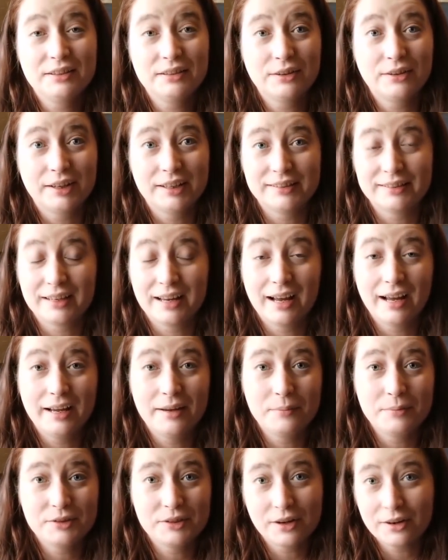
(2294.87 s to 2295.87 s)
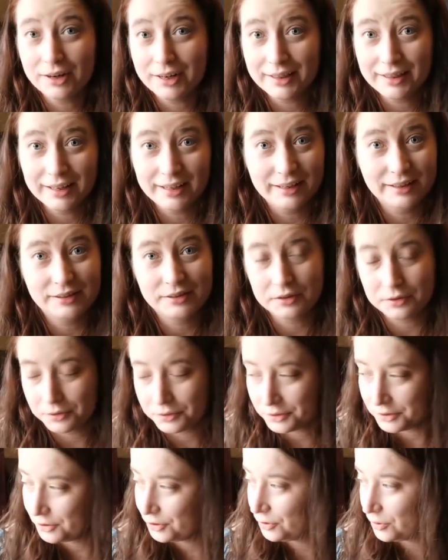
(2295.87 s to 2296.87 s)
So guys, I'm sorry that it's so
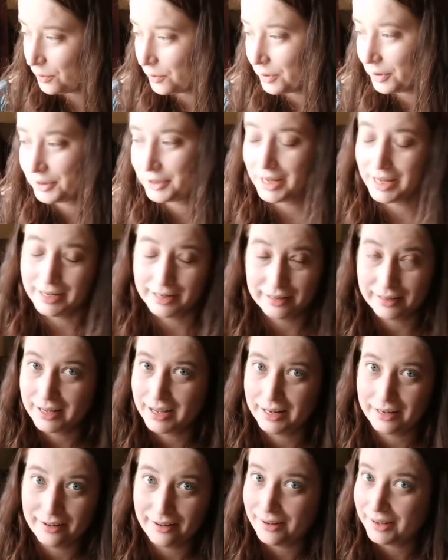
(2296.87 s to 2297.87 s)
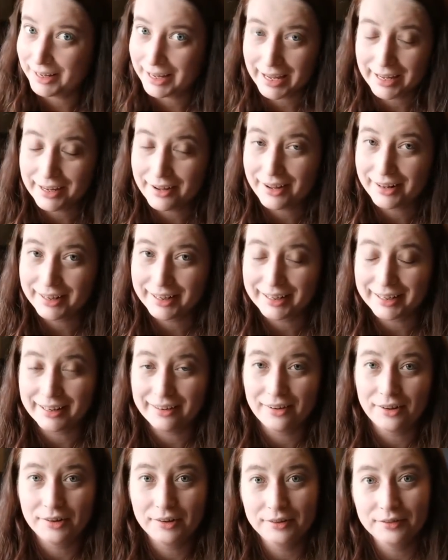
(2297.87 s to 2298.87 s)
short and kind of chaotic
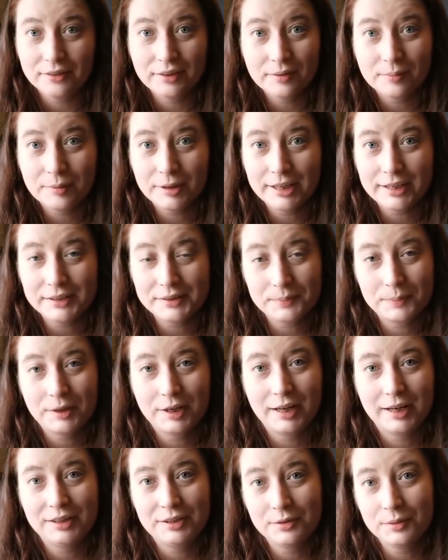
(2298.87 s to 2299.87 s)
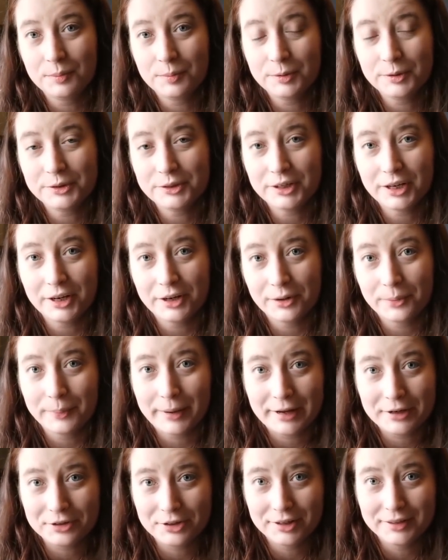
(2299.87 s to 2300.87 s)
and all over the place, but I do appreciate your
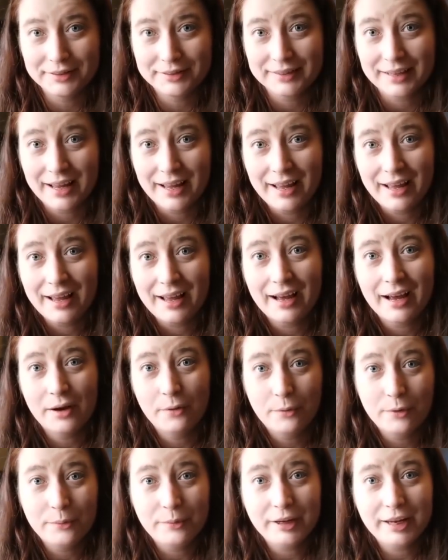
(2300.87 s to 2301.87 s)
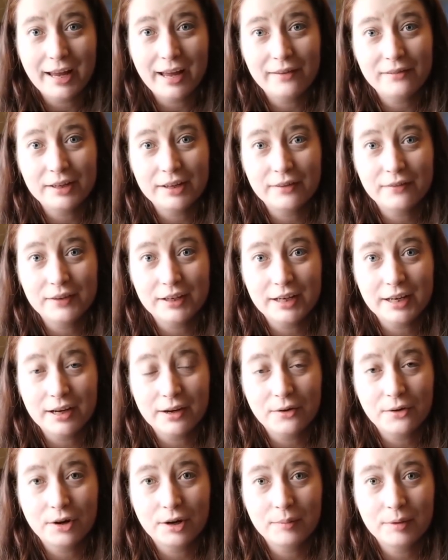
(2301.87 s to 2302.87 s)
patience. I will be having a
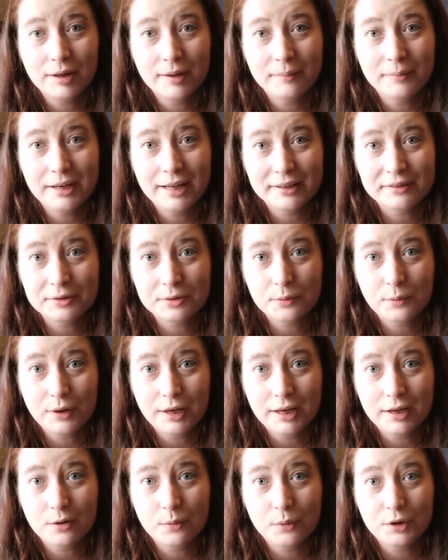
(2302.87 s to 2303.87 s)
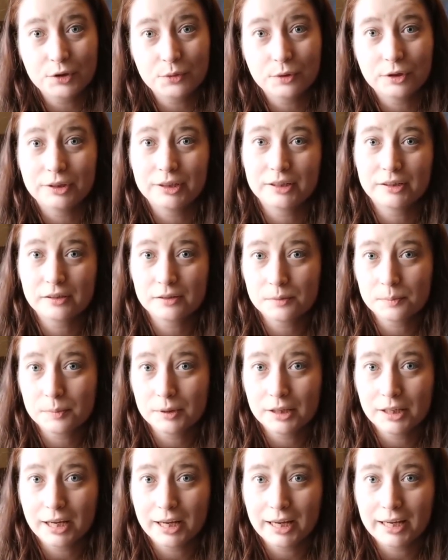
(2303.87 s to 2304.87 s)
video coming up next week which will
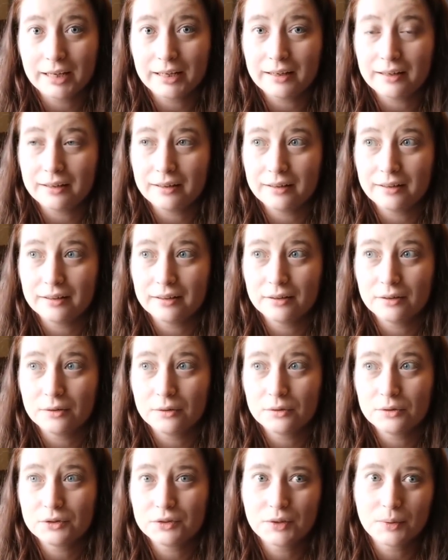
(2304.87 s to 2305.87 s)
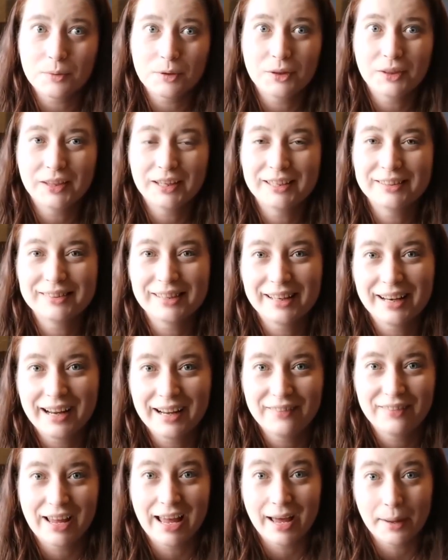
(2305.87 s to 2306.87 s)
explain some of the things that
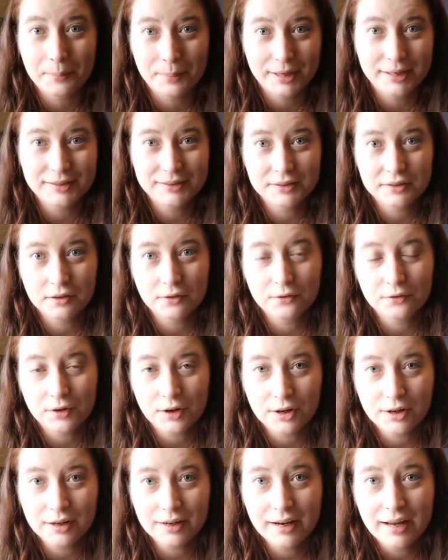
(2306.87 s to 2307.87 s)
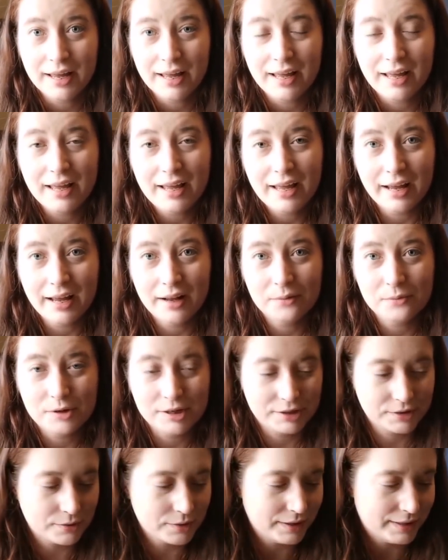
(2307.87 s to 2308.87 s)
have happened so far and
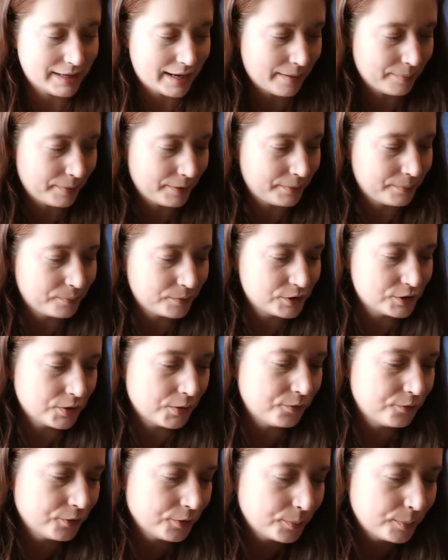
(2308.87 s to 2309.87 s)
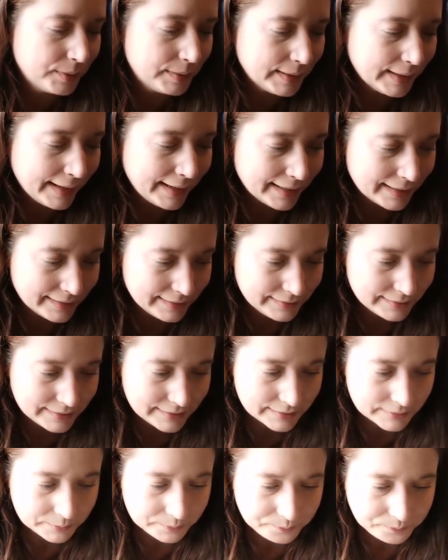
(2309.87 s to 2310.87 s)
what's going to happen. So for
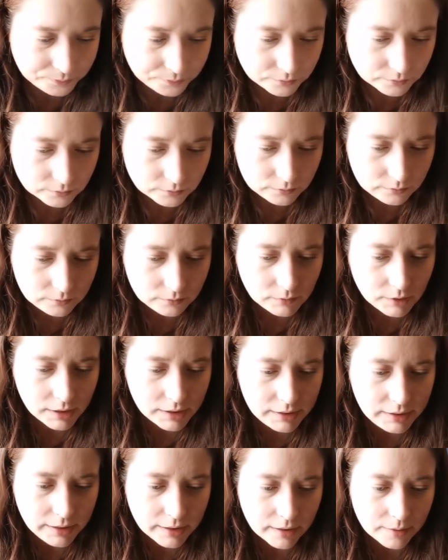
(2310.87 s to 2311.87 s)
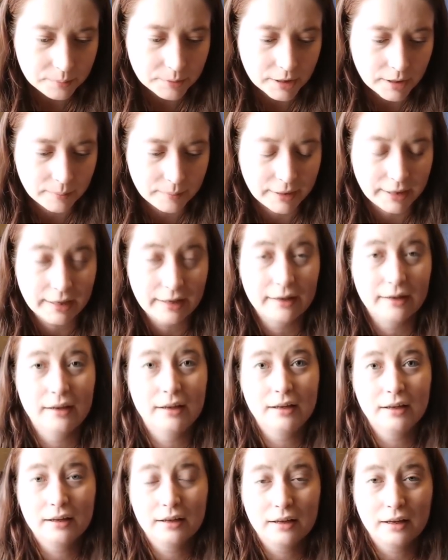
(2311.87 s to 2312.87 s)
plans, the upcoming
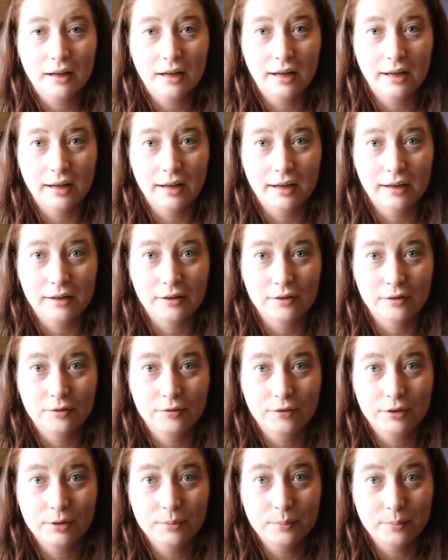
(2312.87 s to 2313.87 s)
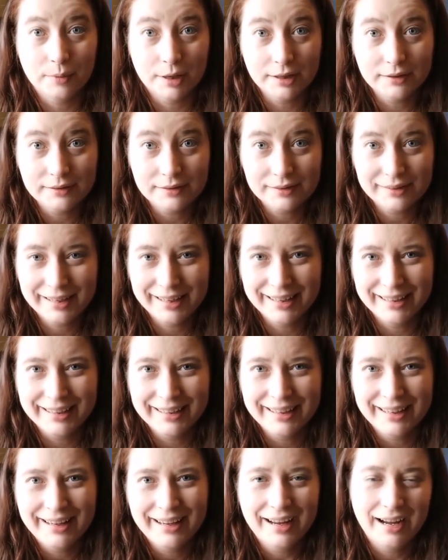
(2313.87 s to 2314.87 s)
few months,
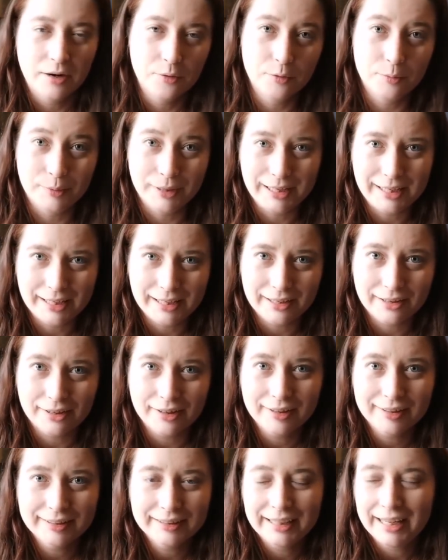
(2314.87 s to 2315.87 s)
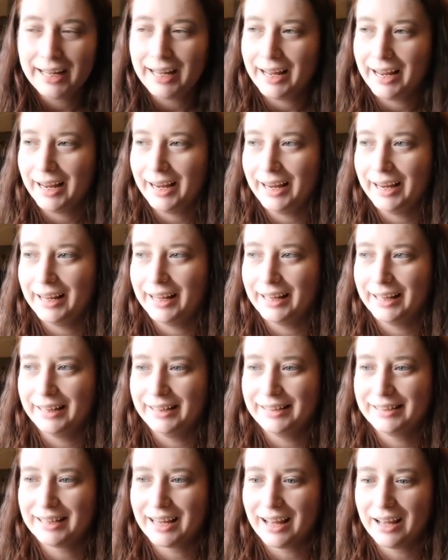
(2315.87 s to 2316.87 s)
I will be here
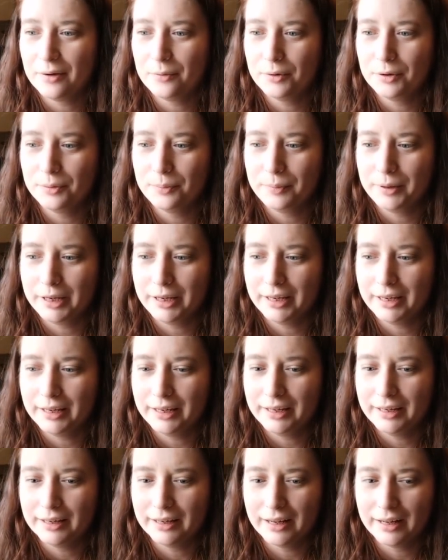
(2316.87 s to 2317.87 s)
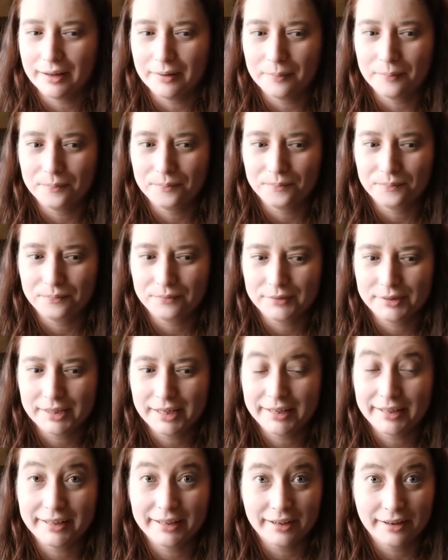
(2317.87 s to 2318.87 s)
and I will be
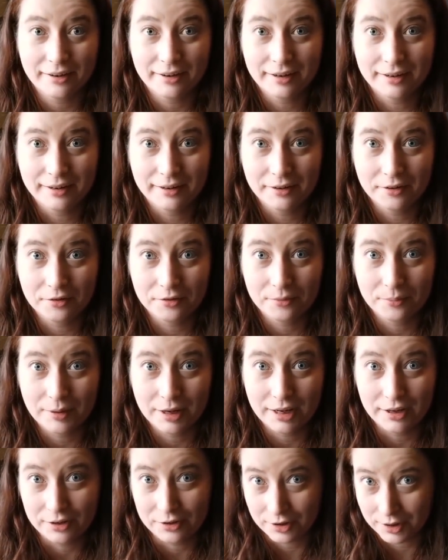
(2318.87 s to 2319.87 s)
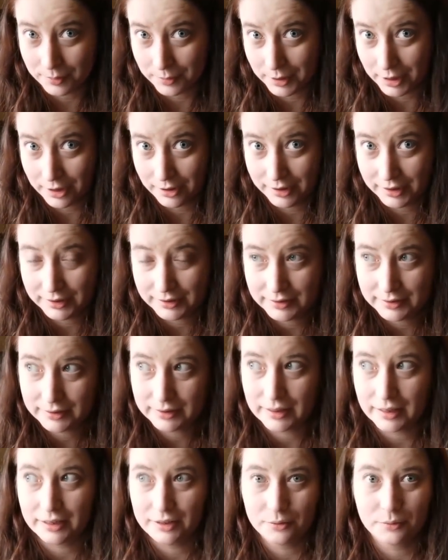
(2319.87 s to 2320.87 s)
taking care of my
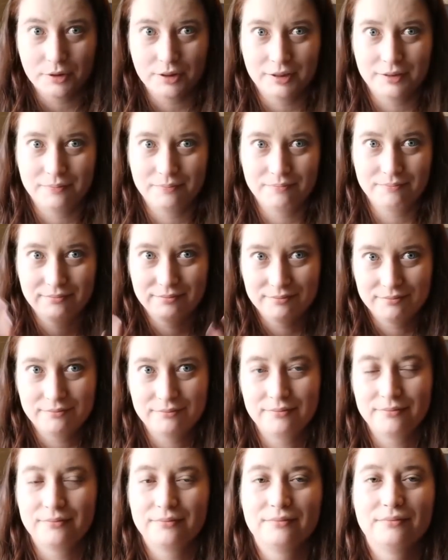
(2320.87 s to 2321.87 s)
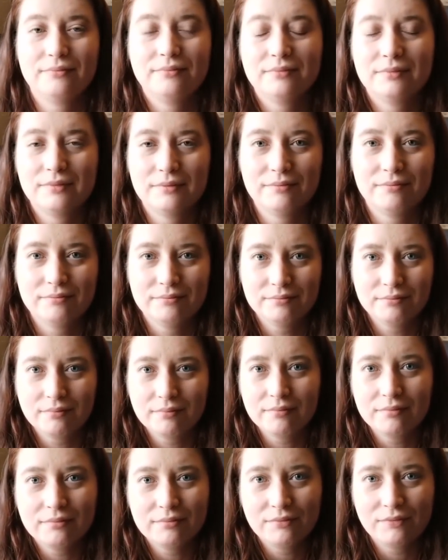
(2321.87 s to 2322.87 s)
grandparents. I don't want to
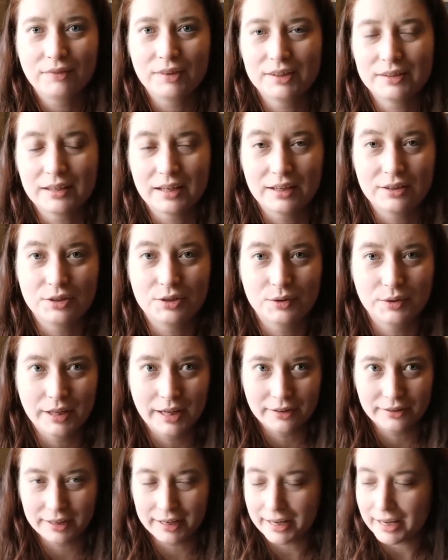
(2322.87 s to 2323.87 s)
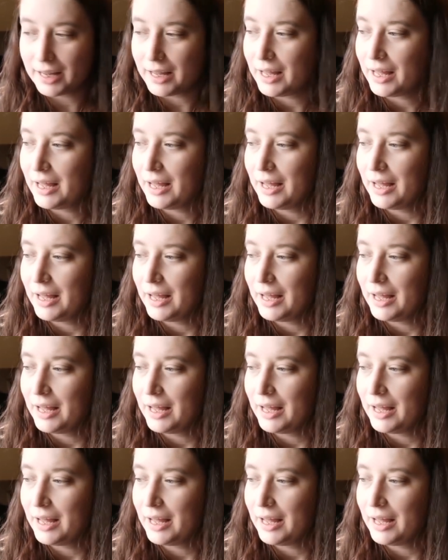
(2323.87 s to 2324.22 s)
say it too loudly.